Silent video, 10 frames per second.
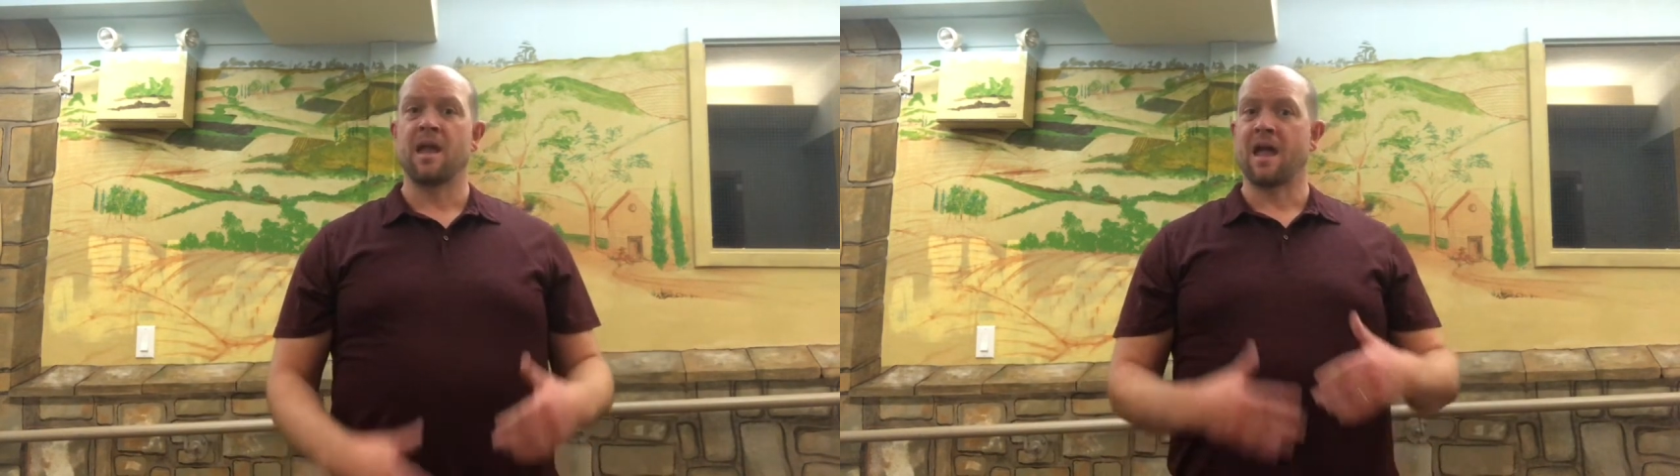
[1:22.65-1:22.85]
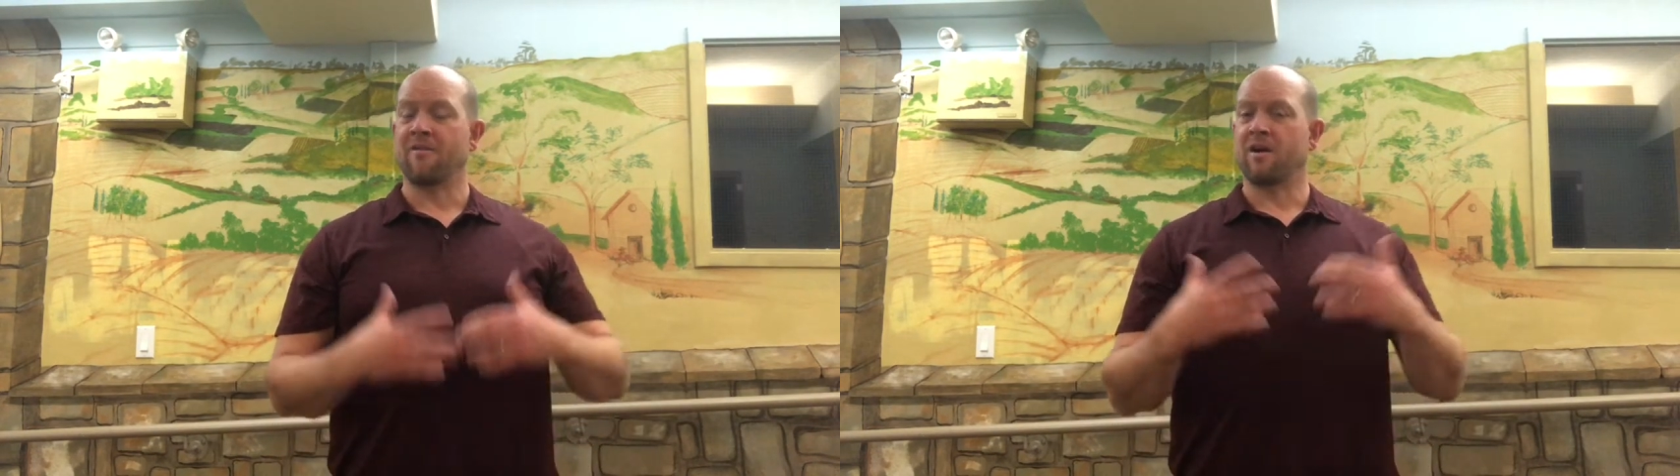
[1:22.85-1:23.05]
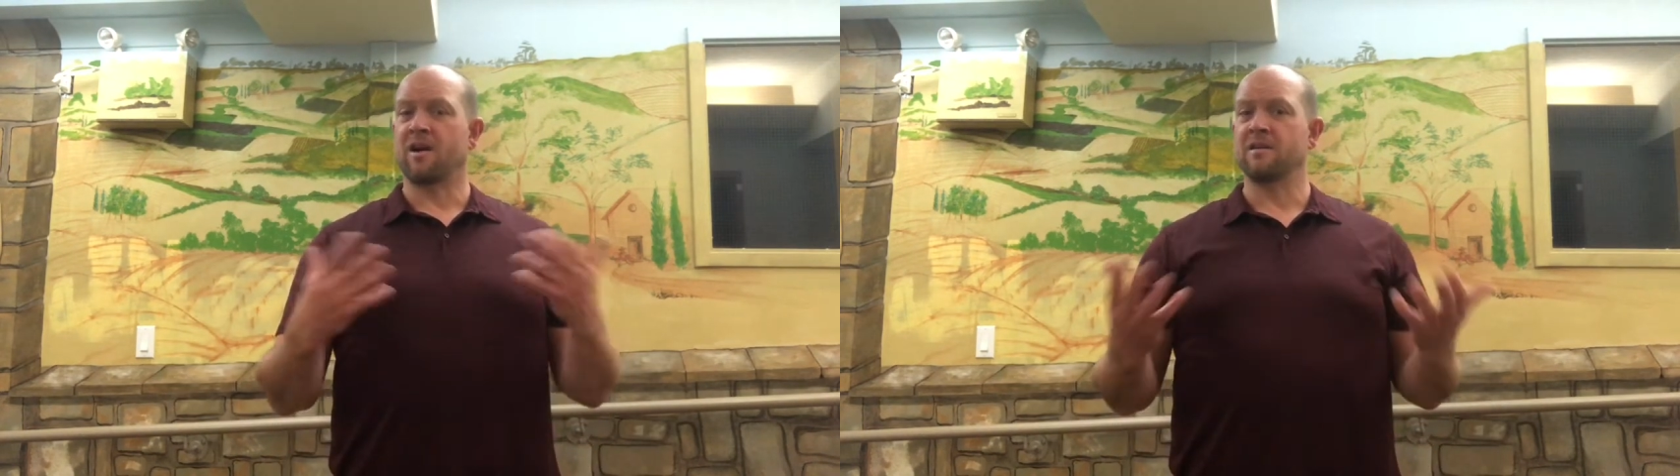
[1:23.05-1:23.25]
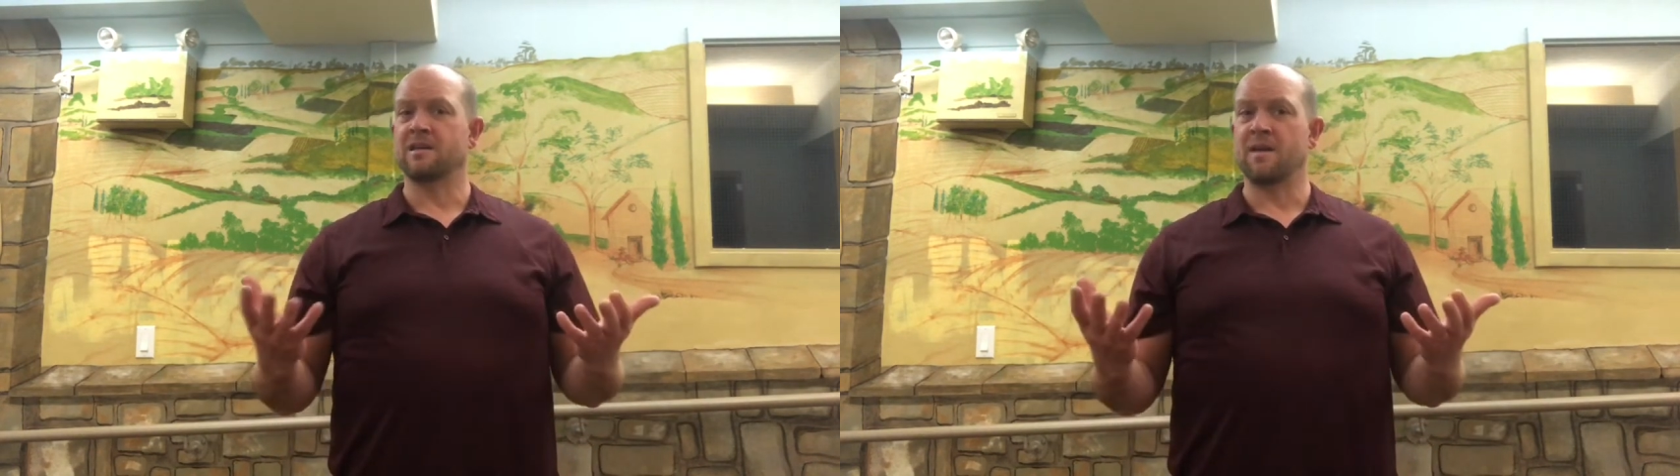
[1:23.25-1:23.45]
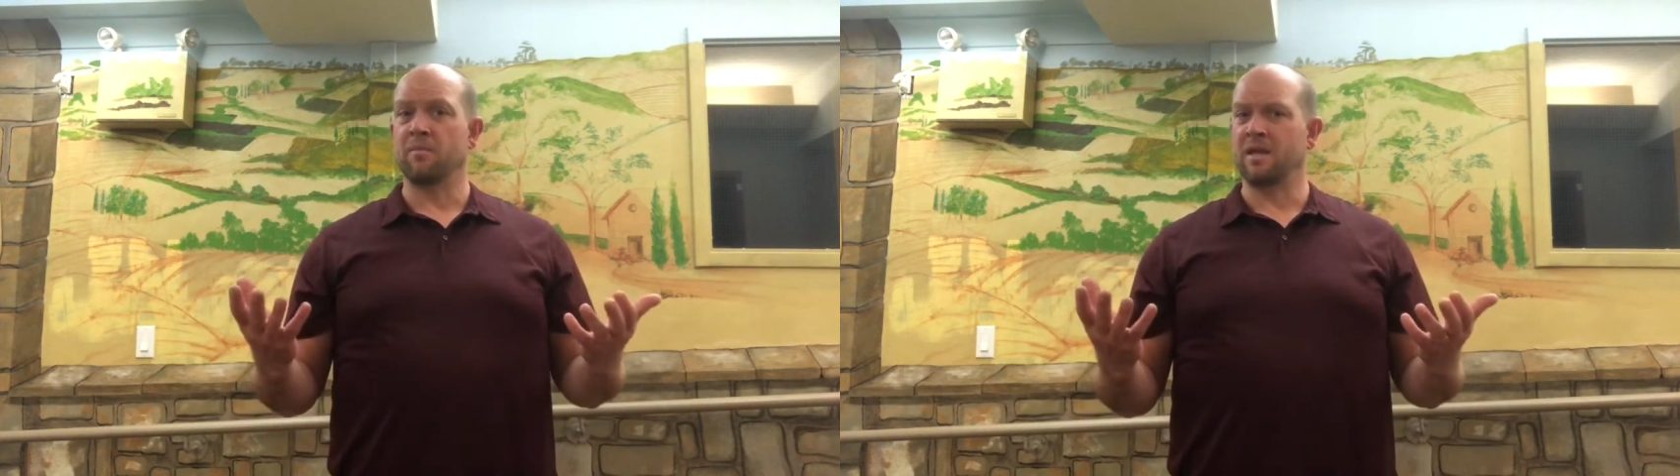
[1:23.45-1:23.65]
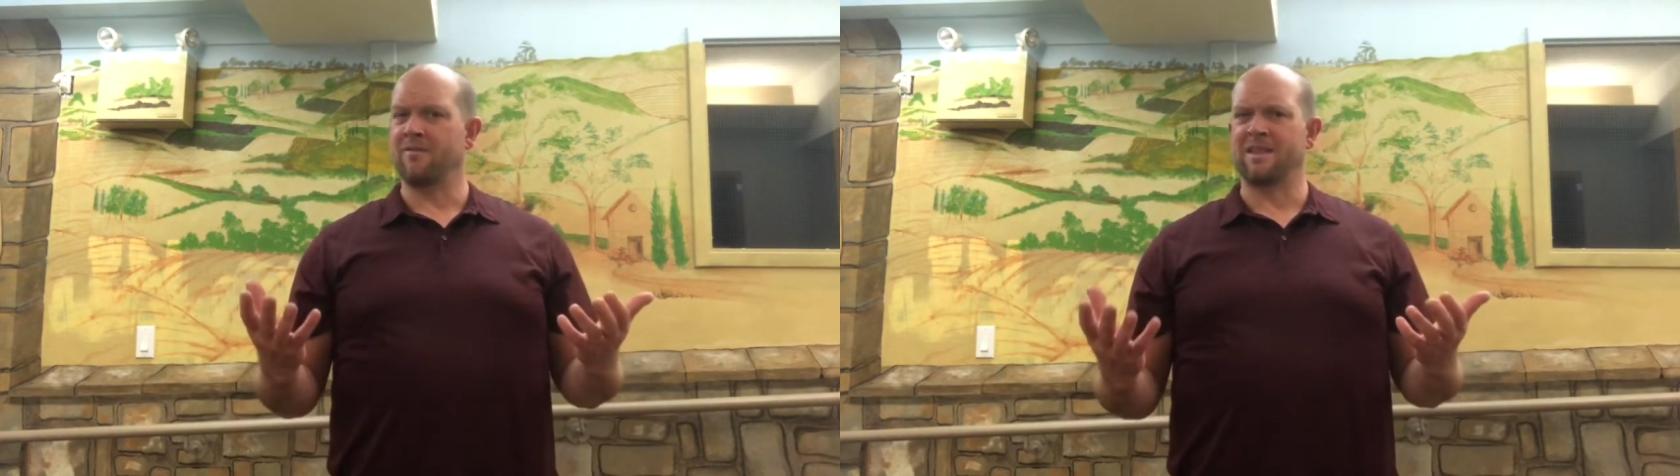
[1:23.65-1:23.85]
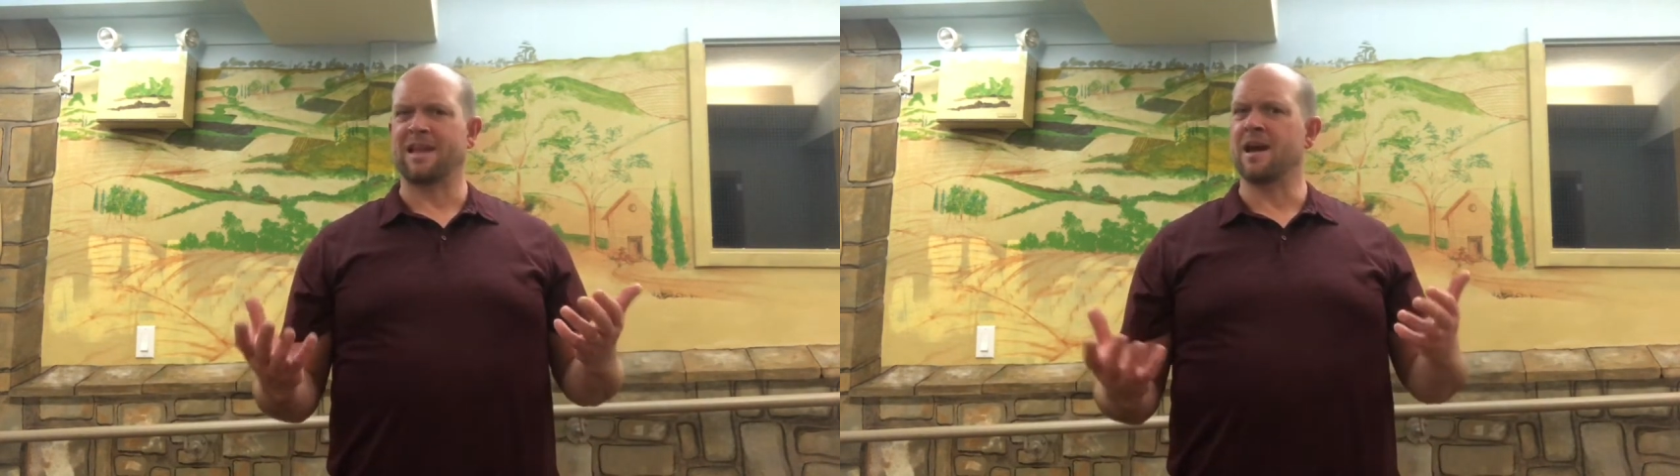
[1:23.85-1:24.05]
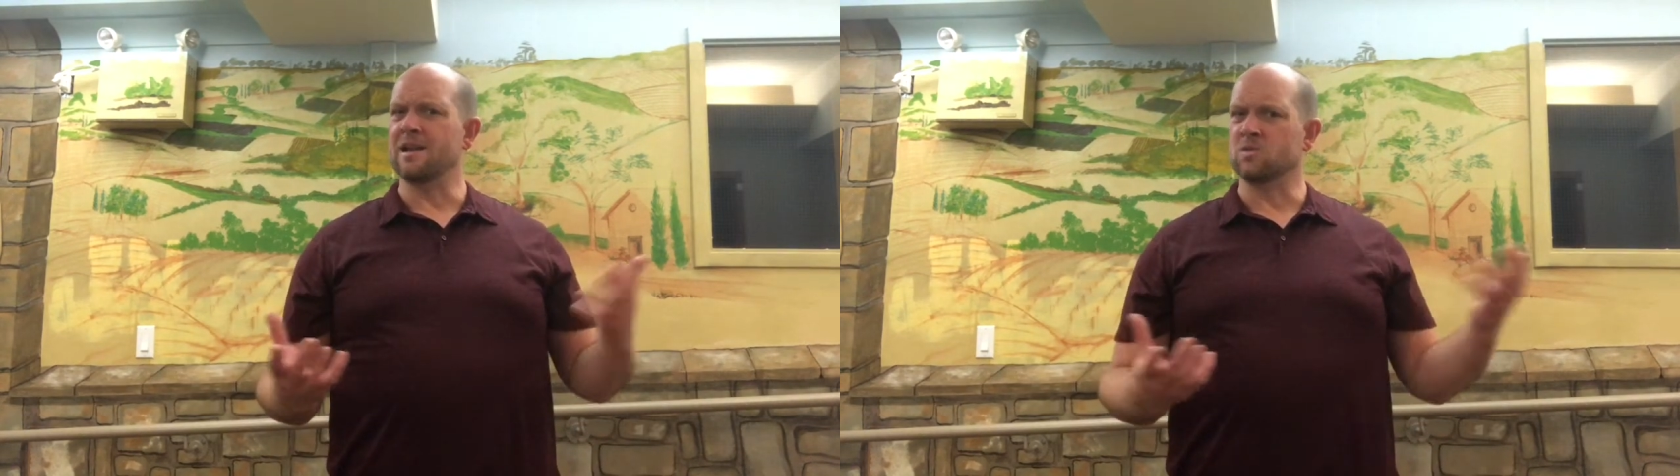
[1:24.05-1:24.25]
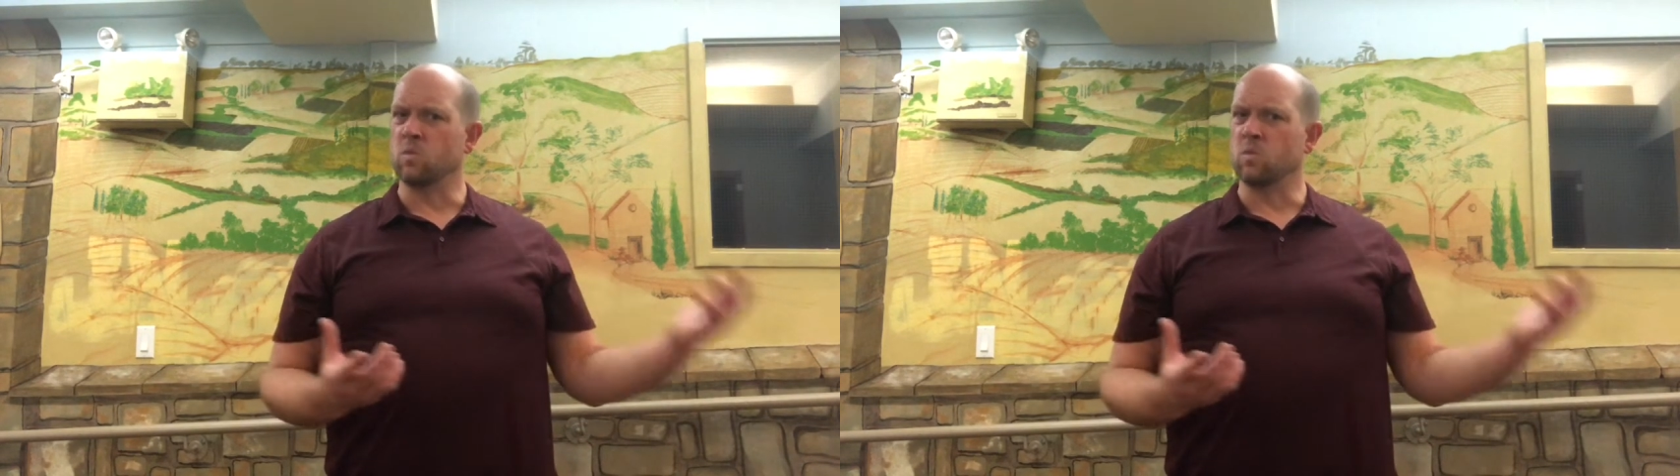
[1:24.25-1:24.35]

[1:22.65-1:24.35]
have a hard time believing that God is